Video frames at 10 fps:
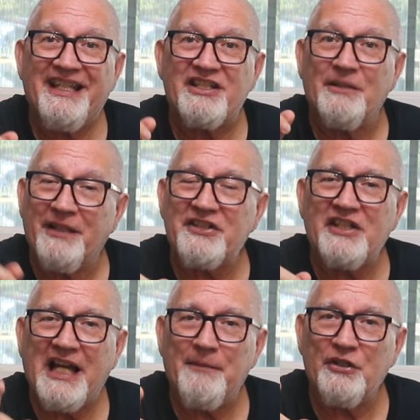It's the
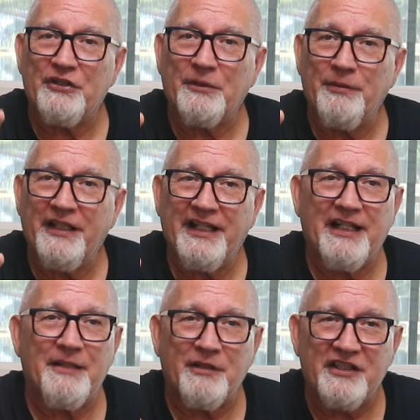best hobby on the
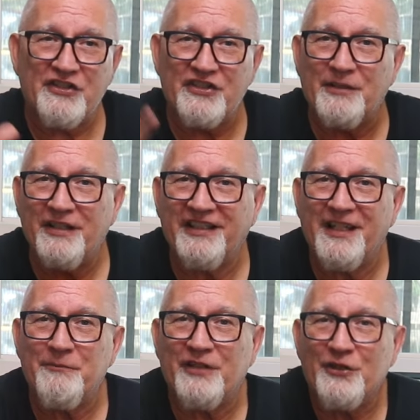planet because of some of the
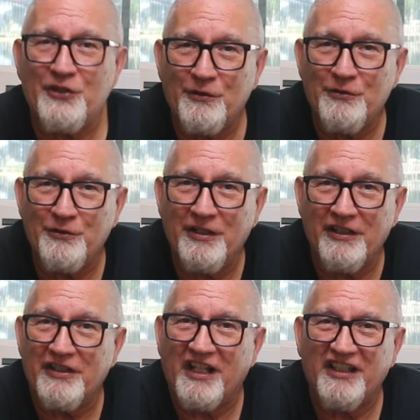games I showed you
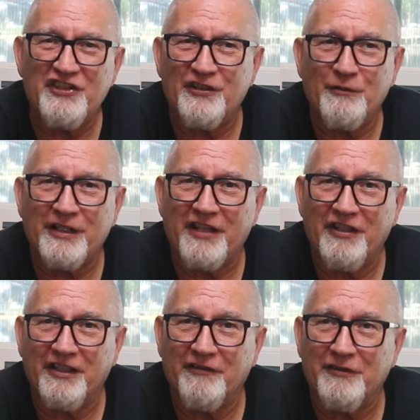here, and I'll let you know what I
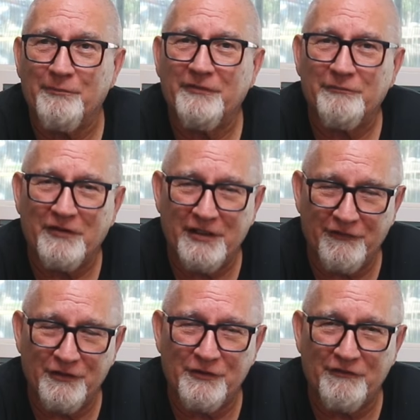think of them in a
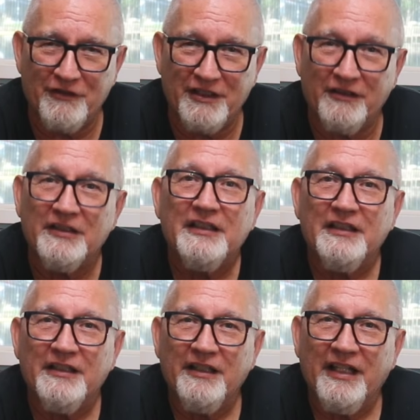future video.
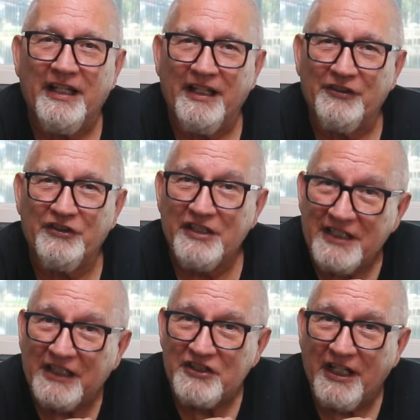And I'll see you
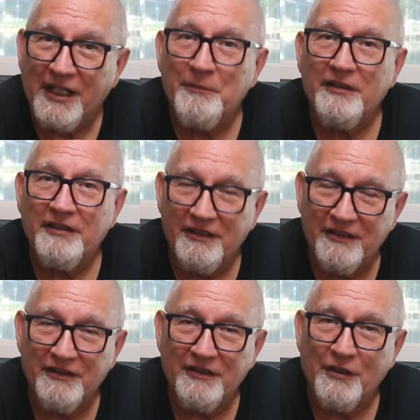next time
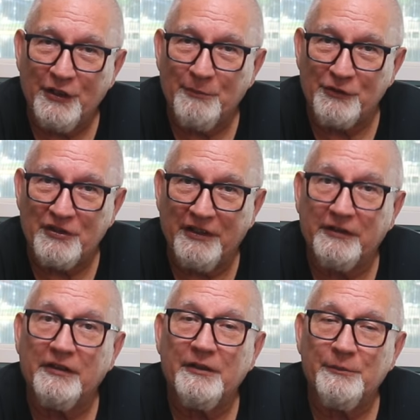here on The Bones Collector.